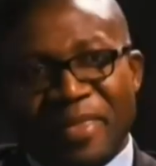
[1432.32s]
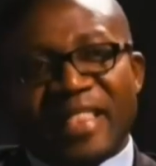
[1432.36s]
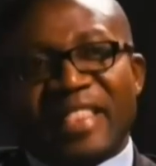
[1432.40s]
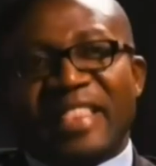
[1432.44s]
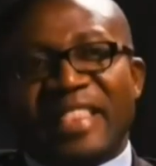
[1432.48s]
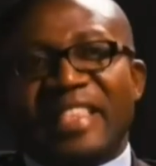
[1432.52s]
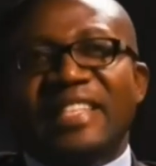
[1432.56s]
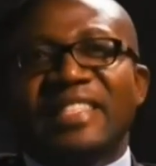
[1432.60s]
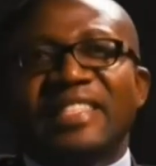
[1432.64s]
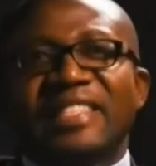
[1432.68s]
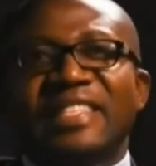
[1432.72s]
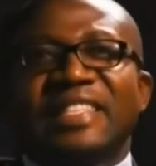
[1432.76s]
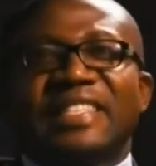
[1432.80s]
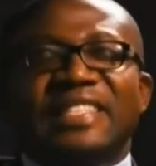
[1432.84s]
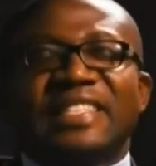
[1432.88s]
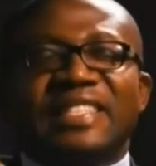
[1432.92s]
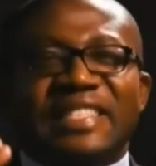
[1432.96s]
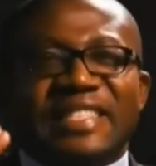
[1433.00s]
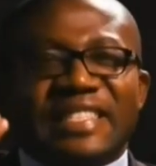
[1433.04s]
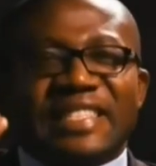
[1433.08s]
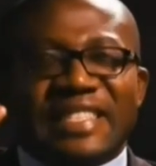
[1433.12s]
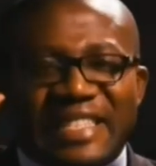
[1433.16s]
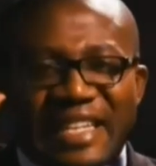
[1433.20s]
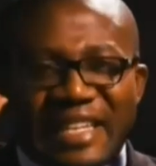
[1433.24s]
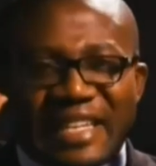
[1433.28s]
This is
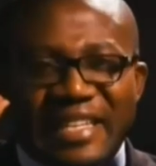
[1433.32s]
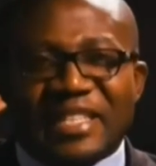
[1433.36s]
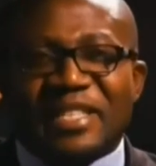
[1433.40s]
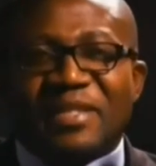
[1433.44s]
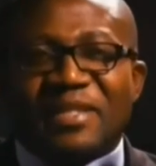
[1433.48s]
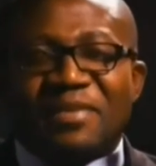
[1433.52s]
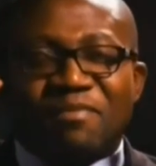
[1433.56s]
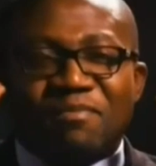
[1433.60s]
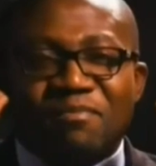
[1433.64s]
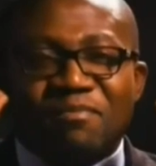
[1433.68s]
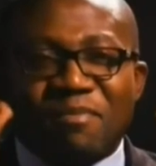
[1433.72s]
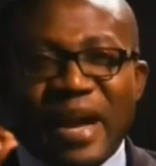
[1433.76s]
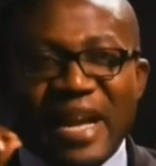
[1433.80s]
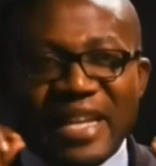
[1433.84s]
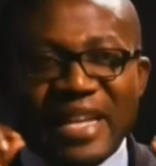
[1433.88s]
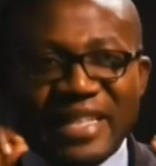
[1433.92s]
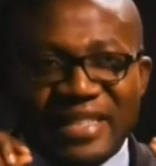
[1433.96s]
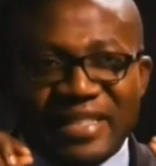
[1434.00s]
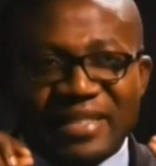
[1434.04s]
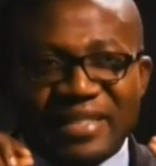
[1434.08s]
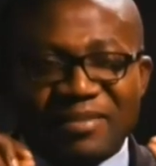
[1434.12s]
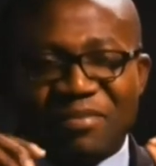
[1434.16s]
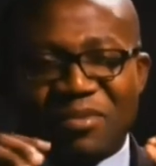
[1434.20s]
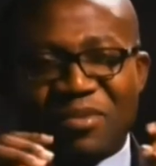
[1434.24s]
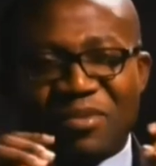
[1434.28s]

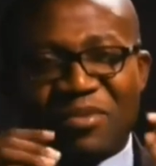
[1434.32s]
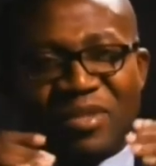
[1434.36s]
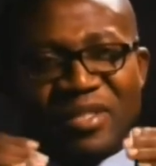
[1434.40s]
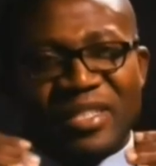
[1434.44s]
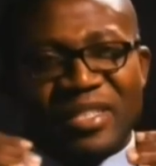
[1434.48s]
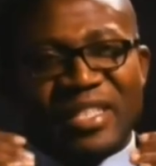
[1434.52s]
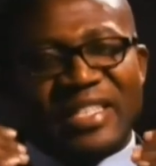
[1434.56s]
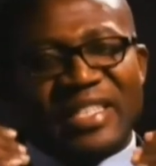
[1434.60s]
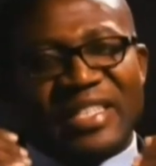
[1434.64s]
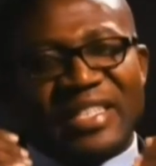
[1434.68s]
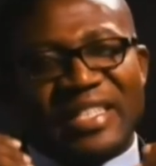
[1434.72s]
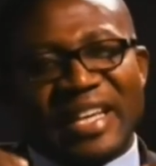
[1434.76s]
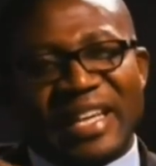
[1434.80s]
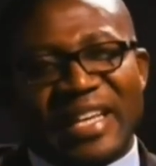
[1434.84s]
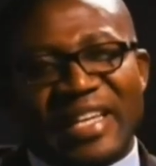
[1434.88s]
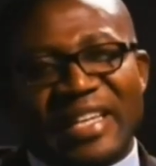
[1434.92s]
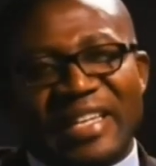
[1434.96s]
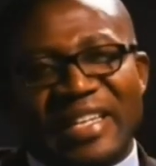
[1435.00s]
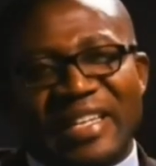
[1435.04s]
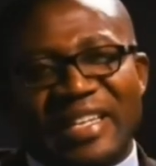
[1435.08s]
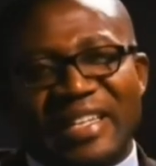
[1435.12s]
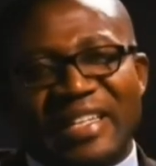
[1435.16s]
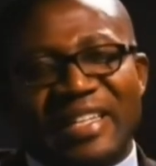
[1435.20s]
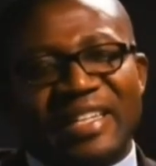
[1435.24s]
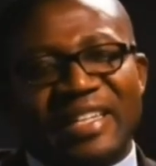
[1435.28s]
smart because it's
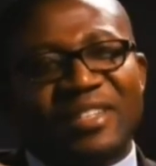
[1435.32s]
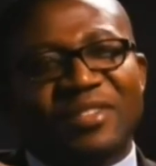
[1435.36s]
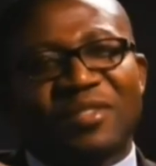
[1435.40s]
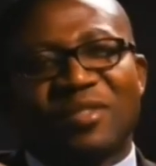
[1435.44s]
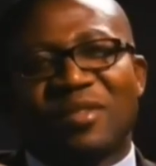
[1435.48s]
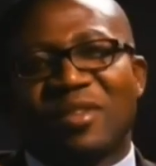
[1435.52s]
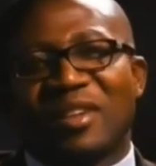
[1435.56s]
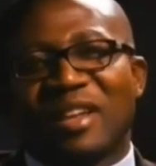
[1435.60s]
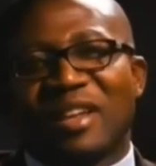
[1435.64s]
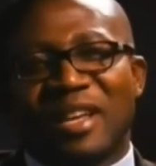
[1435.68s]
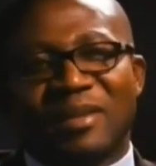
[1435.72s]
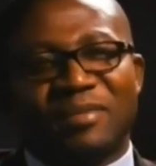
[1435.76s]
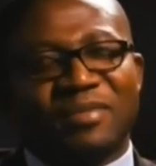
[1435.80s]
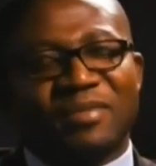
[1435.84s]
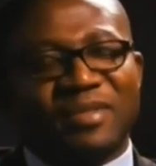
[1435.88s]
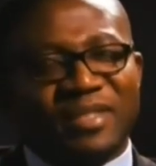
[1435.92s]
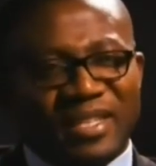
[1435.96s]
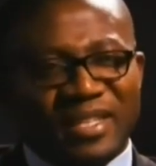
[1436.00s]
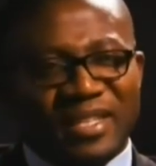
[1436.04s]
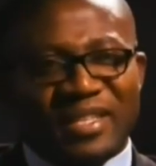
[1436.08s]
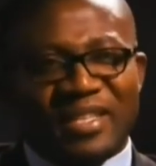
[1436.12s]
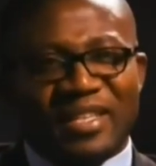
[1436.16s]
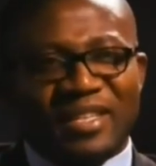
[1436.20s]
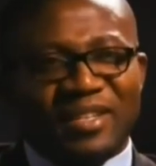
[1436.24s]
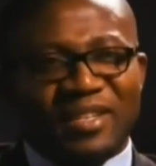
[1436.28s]
targeted at
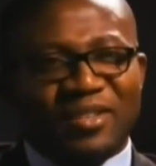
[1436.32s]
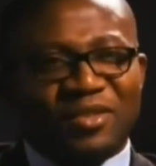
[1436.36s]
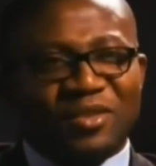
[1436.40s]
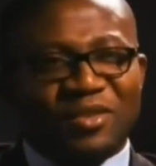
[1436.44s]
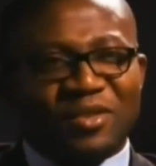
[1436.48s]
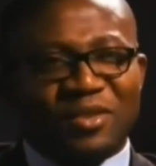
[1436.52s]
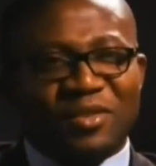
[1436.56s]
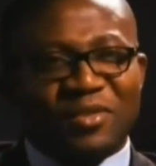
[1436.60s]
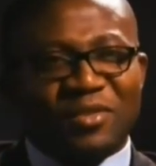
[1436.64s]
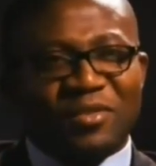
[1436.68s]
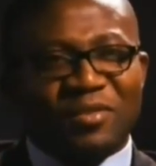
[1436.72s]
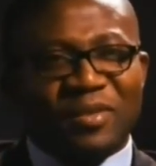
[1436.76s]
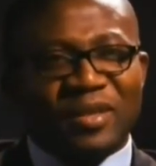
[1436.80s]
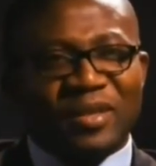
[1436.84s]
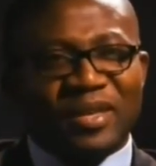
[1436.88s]
collapsing the economy.